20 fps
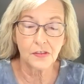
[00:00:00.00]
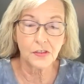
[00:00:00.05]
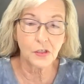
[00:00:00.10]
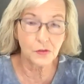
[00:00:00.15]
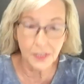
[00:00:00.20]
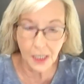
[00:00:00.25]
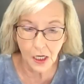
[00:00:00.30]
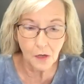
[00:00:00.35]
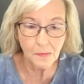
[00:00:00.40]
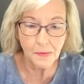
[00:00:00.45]
So
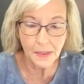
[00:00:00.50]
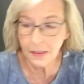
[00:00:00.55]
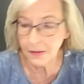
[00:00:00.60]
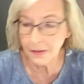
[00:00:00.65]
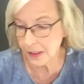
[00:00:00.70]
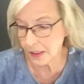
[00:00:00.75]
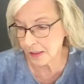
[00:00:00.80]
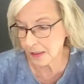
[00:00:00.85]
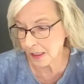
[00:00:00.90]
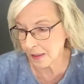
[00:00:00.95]
tell
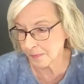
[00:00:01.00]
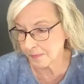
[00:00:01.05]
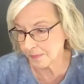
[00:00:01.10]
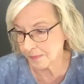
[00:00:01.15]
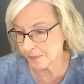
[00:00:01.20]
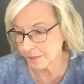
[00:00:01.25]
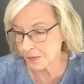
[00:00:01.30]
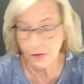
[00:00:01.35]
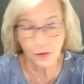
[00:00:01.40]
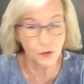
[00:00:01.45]
me, do
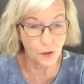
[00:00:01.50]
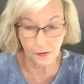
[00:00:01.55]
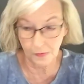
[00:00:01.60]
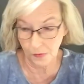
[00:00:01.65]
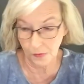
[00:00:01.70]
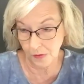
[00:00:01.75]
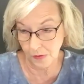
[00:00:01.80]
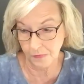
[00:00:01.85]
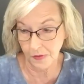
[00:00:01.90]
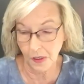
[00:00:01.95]

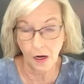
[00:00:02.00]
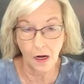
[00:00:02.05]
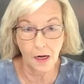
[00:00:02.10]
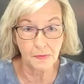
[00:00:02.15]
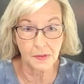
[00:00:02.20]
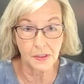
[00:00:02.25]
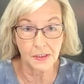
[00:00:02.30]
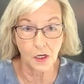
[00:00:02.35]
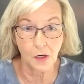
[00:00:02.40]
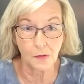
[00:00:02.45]
you have time
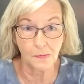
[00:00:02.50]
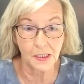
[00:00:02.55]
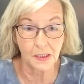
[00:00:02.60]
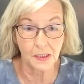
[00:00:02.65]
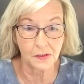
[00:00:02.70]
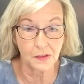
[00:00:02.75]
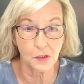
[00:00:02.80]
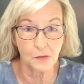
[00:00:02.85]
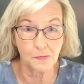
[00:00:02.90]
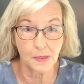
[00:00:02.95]
to tell me a
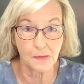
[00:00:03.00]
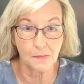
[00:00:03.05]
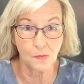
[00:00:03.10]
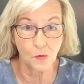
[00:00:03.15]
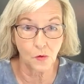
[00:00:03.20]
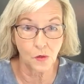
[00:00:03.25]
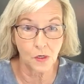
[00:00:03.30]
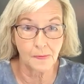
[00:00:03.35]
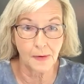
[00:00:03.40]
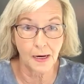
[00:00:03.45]
little bit
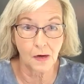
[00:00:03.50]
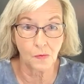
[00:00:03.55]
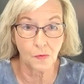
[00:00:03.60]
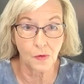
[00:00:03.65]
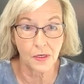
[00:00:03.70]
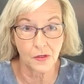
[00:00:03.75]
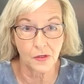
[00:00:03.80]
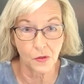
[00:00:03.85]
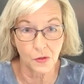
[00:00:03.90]
more about what you're?